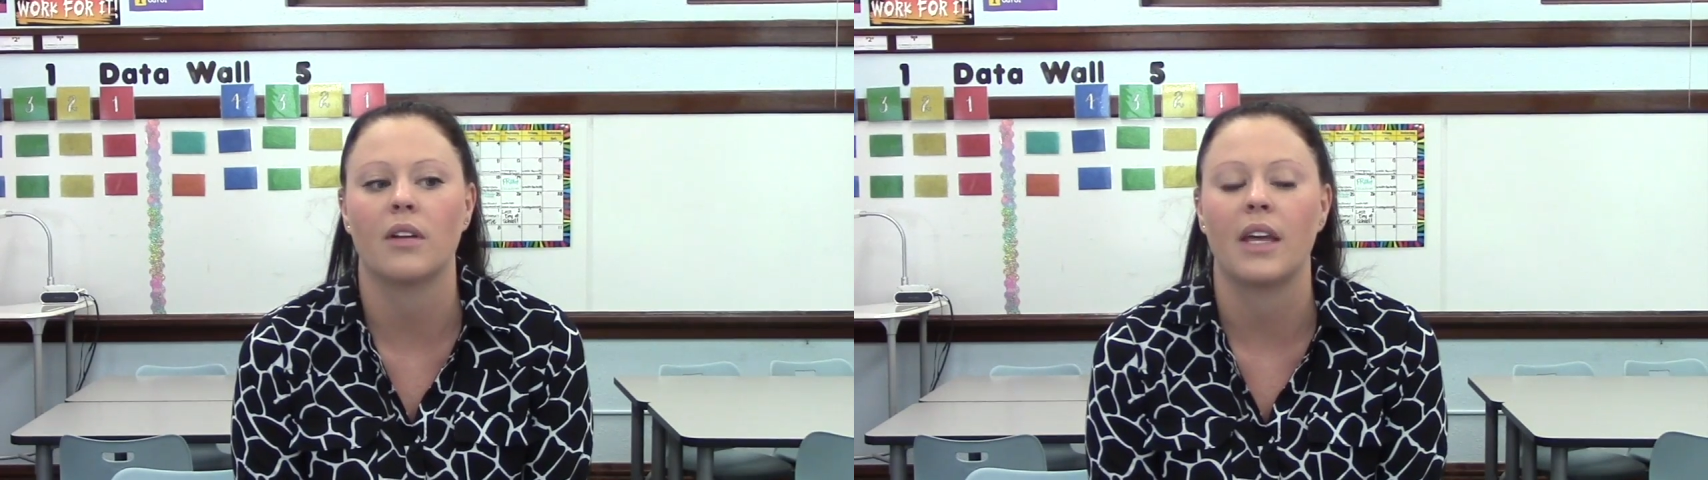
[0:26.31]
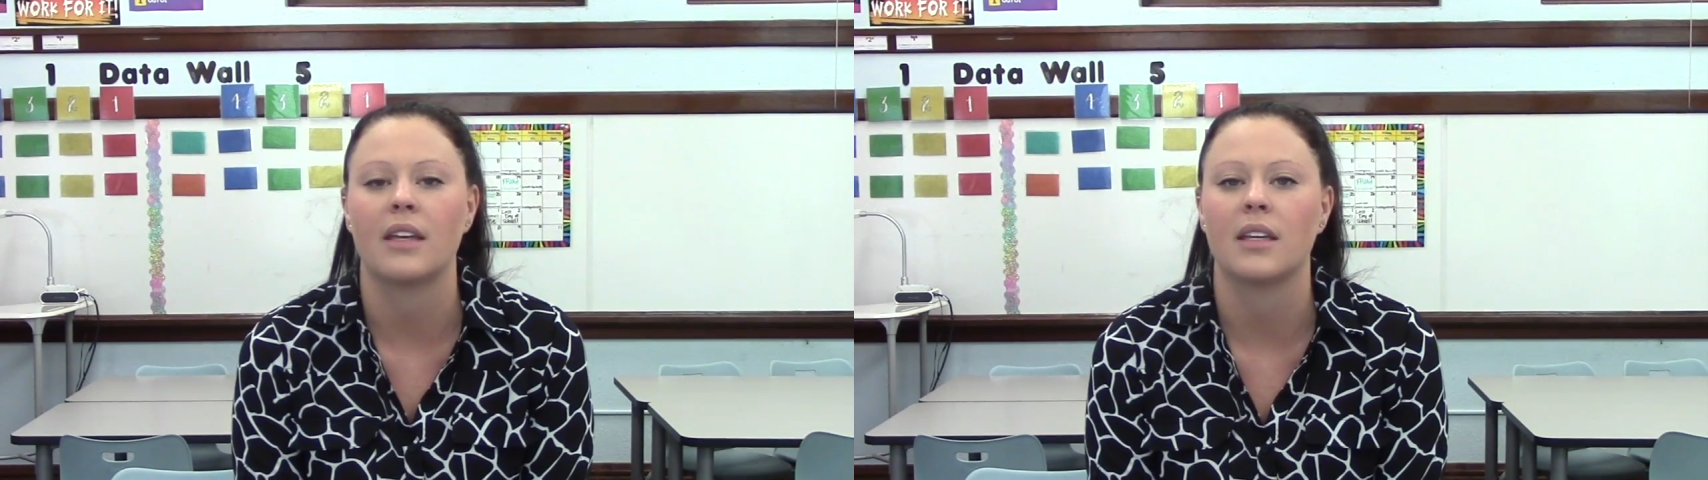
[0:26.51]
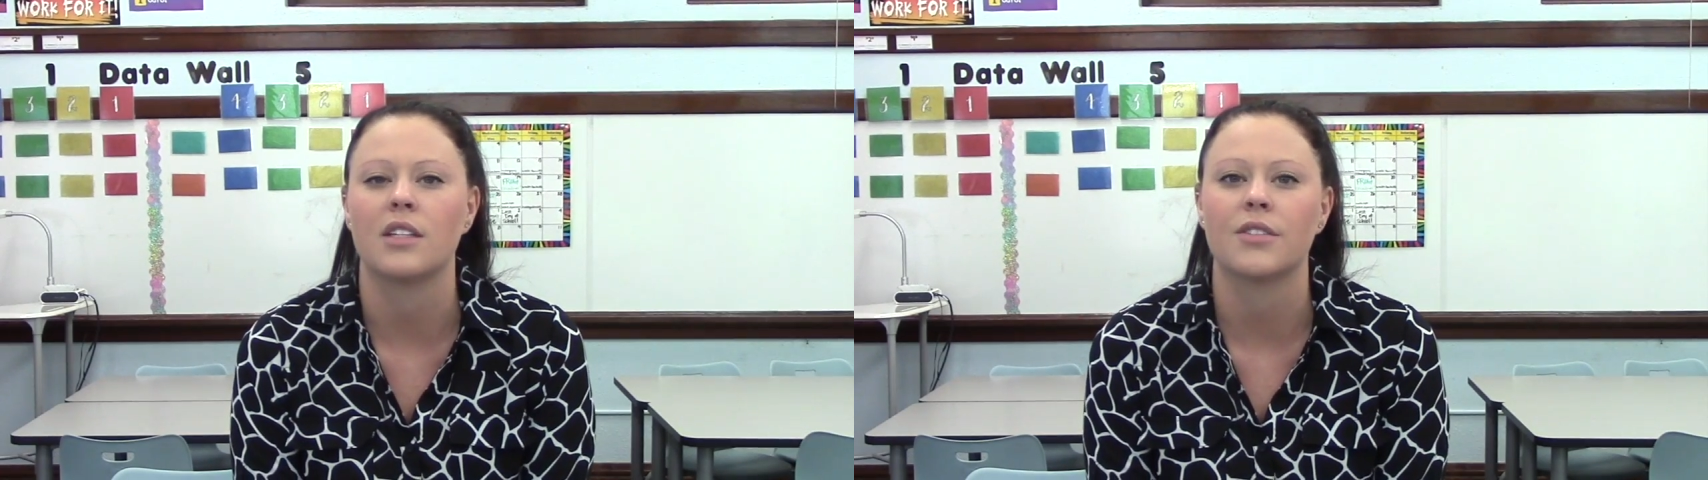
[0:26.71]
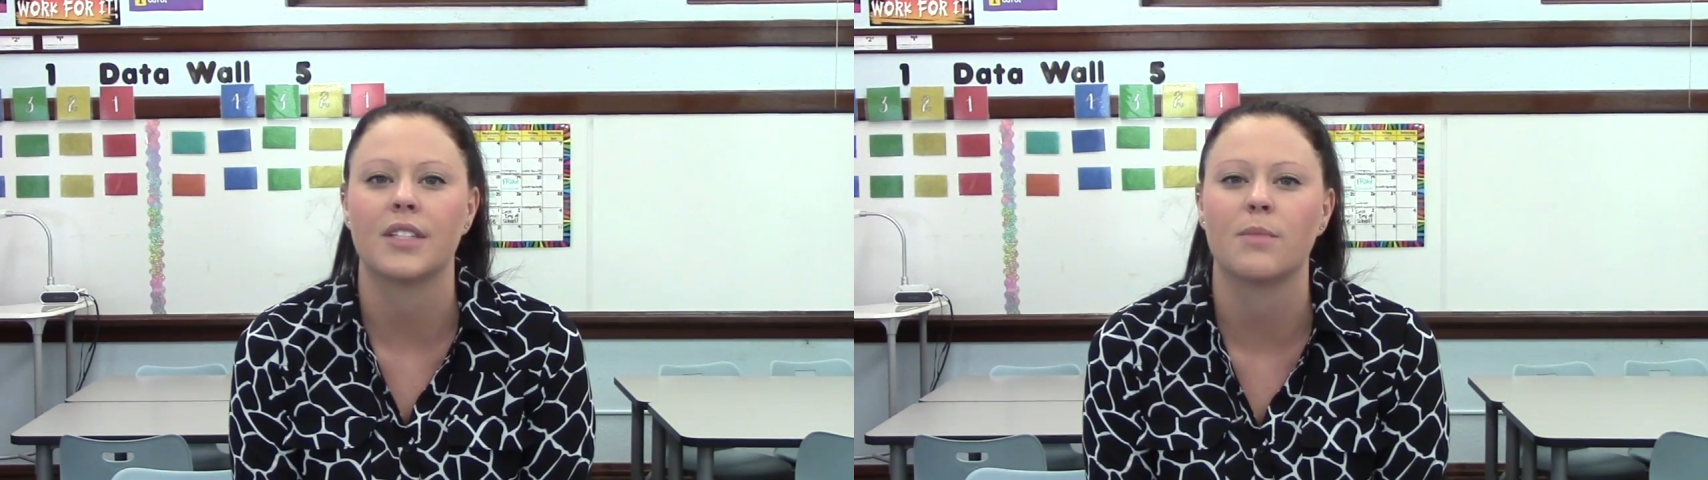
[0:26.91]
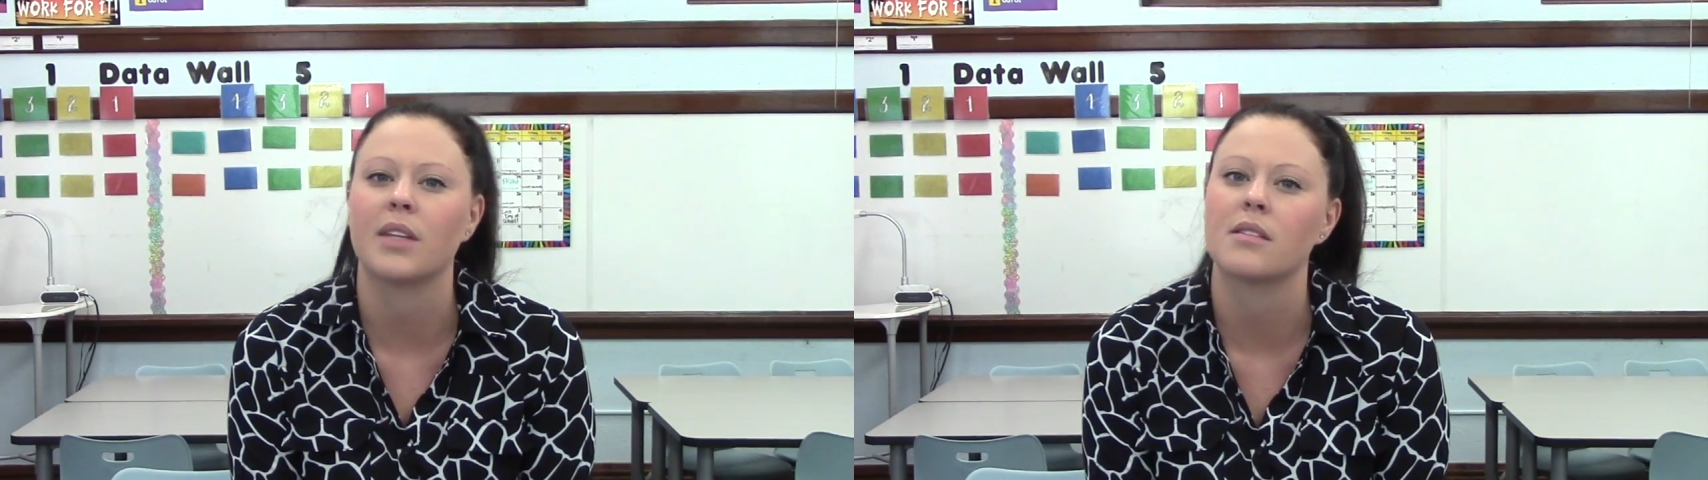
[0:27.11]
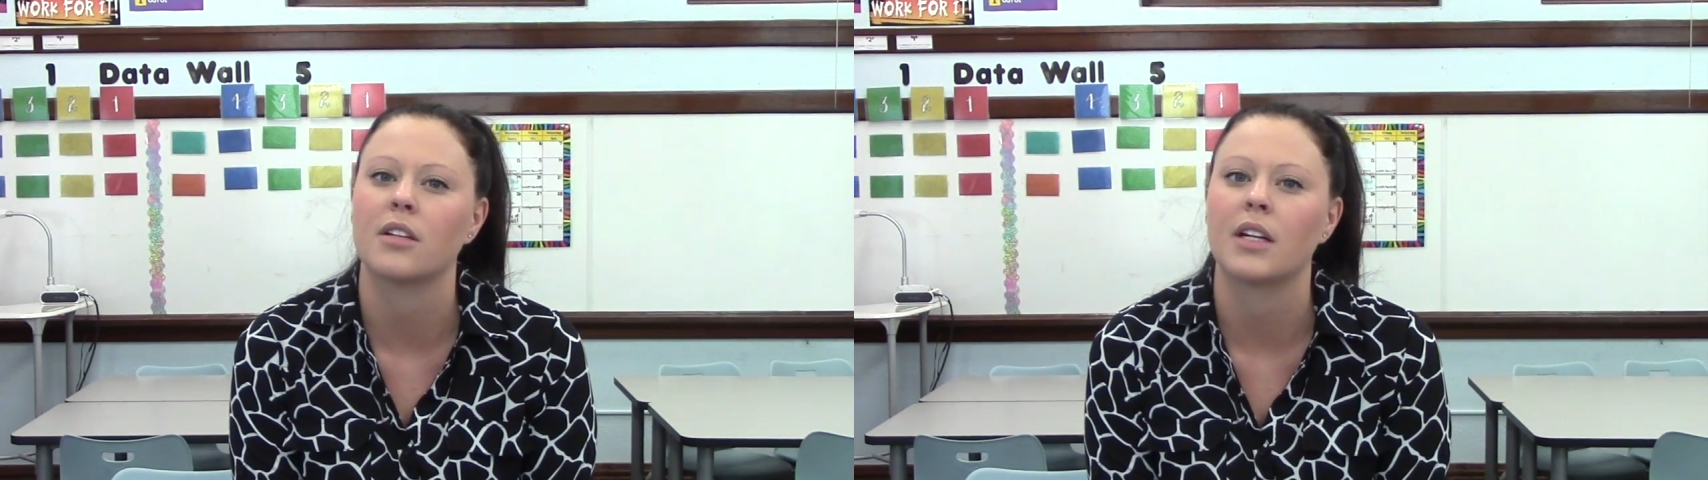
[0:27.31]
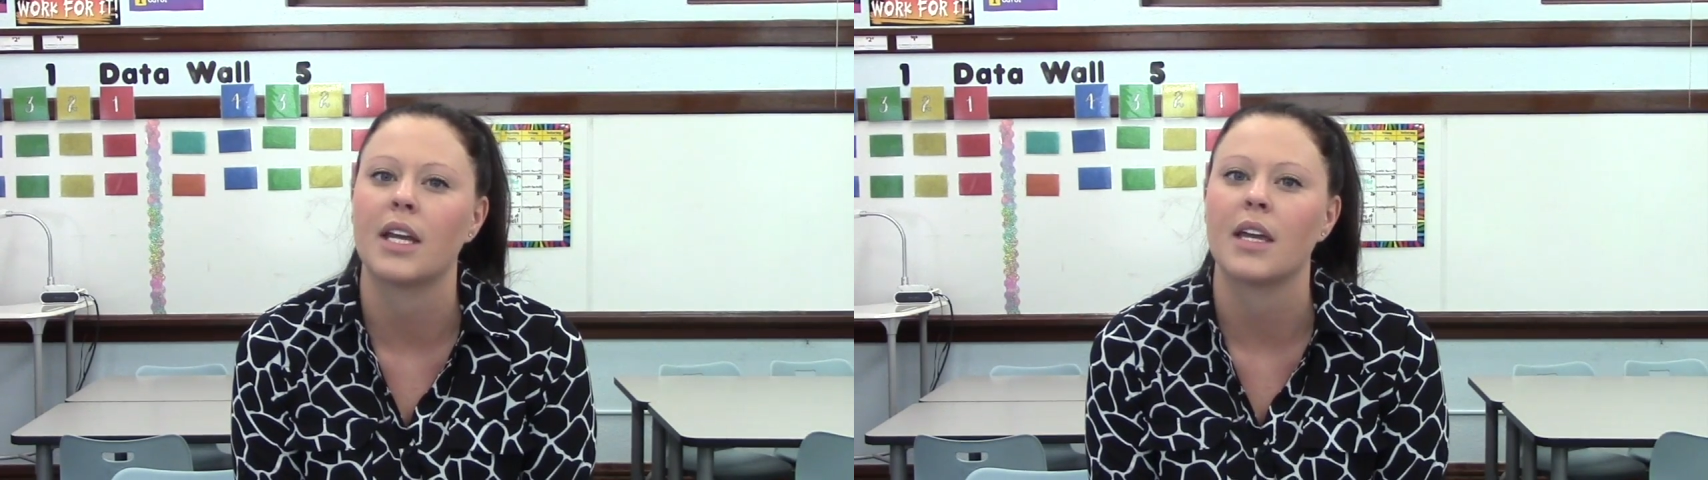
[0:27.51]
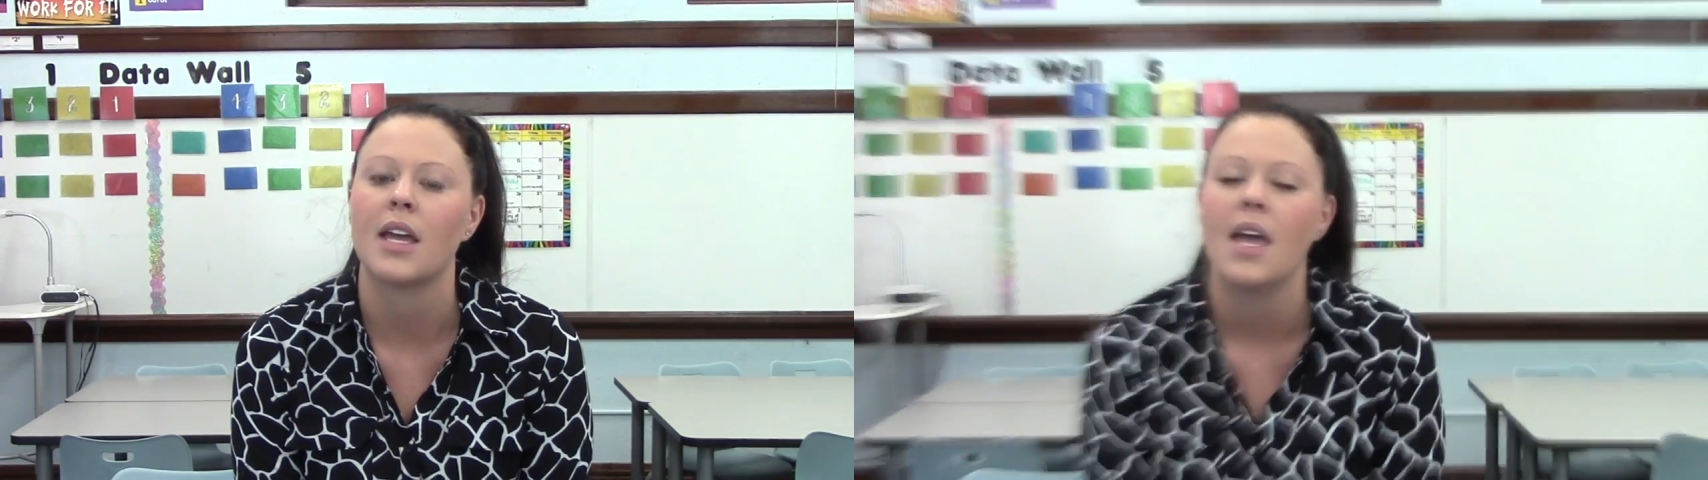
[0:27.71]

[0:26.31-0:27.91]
like interest-based learning,